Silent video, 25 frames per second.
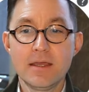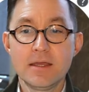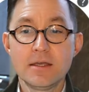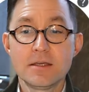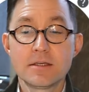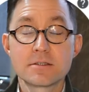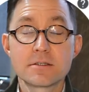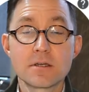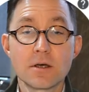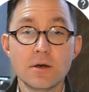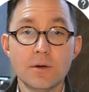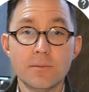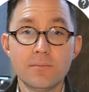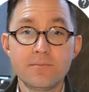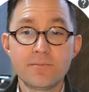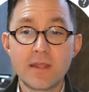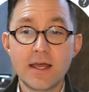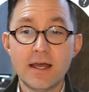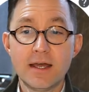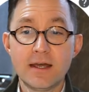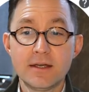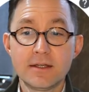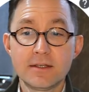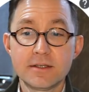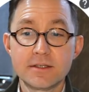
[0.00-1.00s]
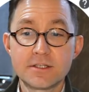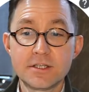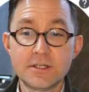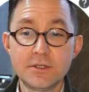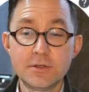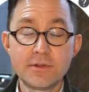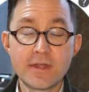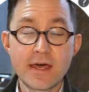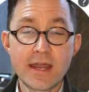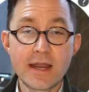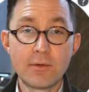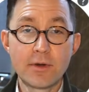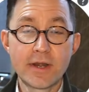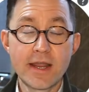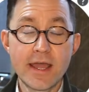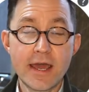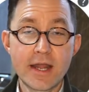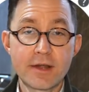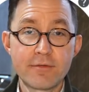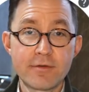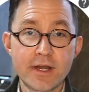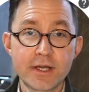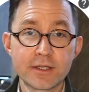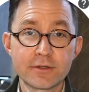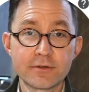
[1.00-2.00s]
So uh, to do that, I want to add
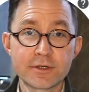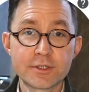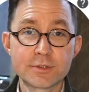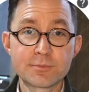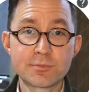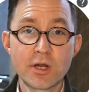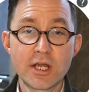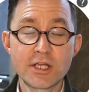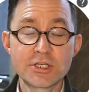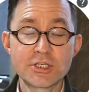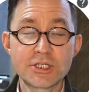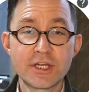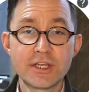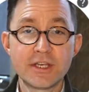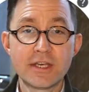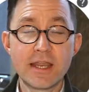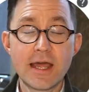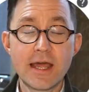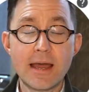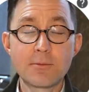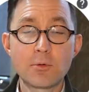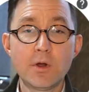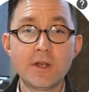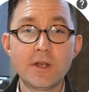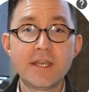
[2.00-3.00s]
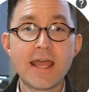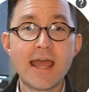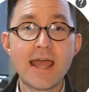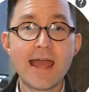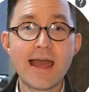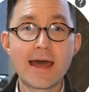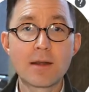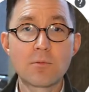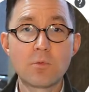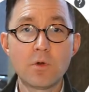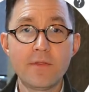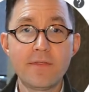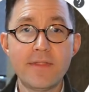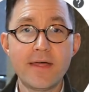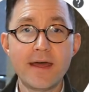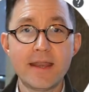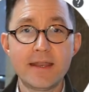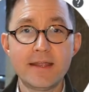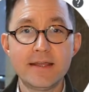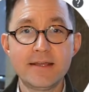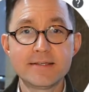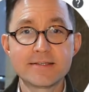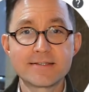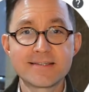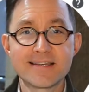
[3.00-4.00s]
a regular expression. I'm going to add one that
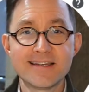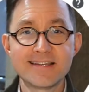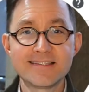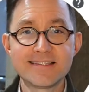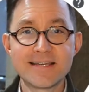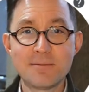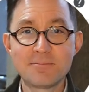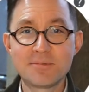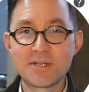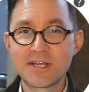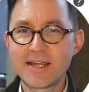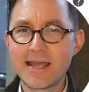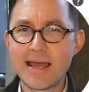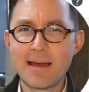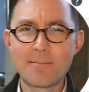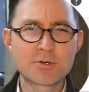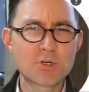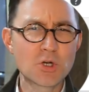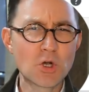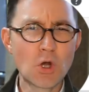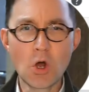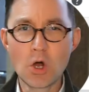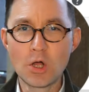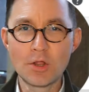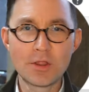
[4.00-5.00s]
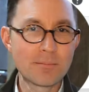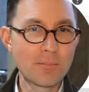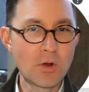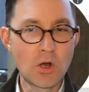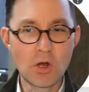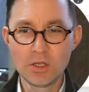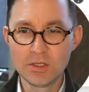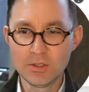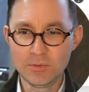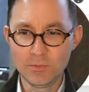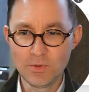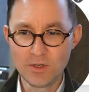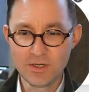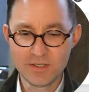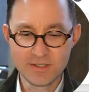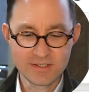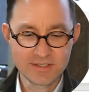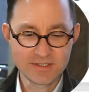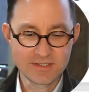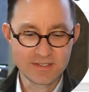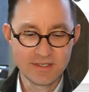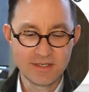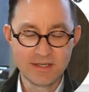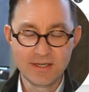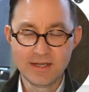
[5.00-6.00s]
is an attempt to capture all of them all at
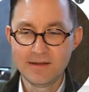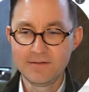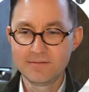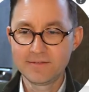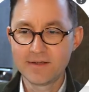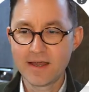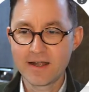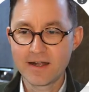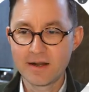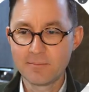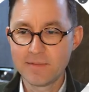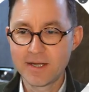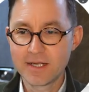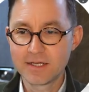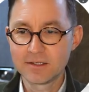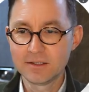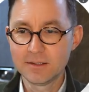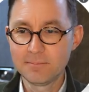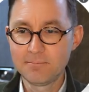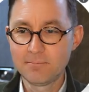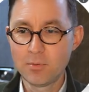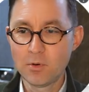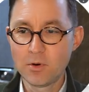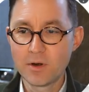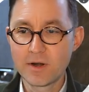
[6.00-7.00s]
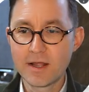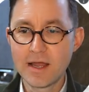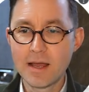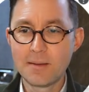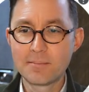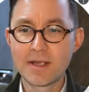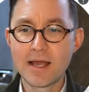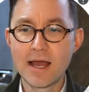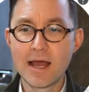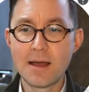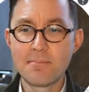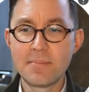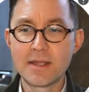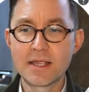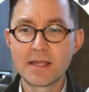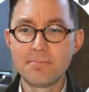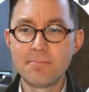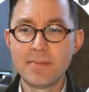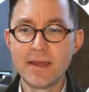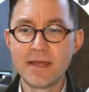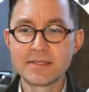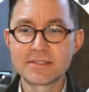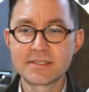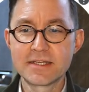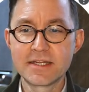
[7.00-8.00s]
once. Got it on my clipboard. I'm copying and
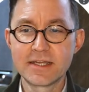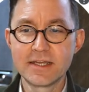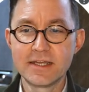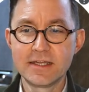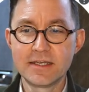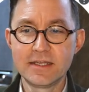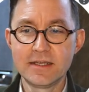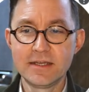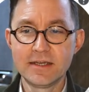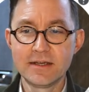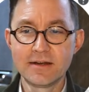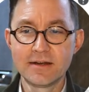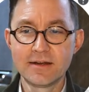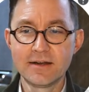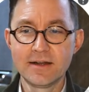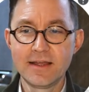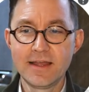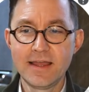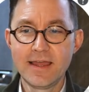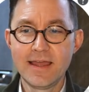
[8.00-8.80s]
pasting in here.